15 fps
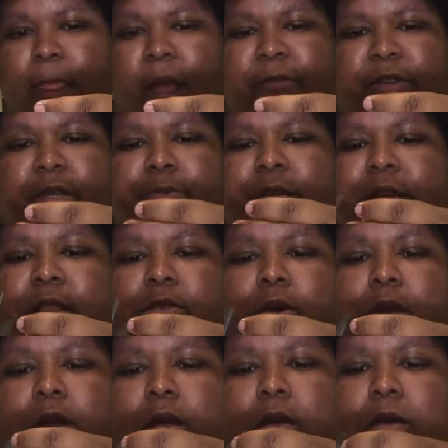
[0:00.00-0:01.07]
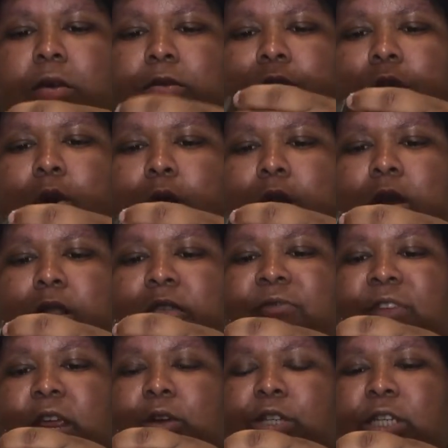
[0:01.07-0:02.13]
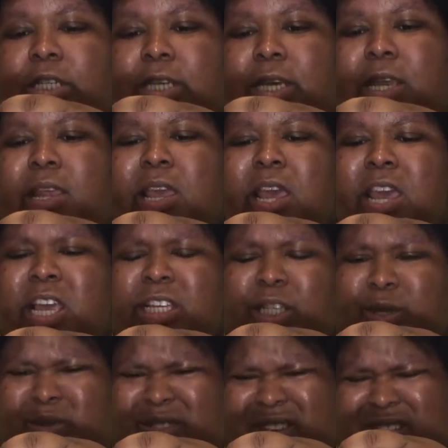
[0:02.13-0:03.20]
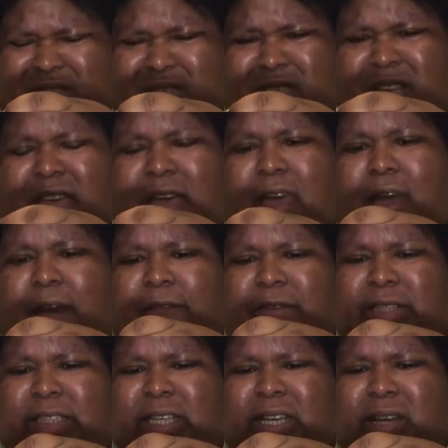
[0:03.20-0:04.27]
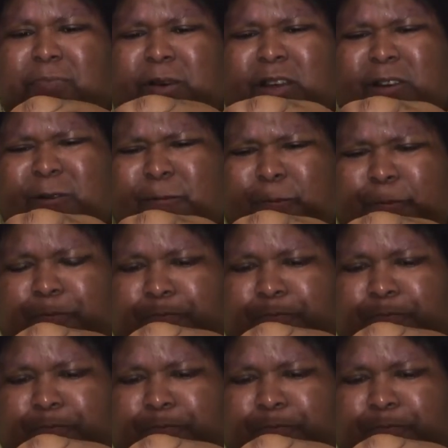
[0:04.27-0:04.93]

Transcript: For some reason I thought, so the video she did, she used a half a stick of butter,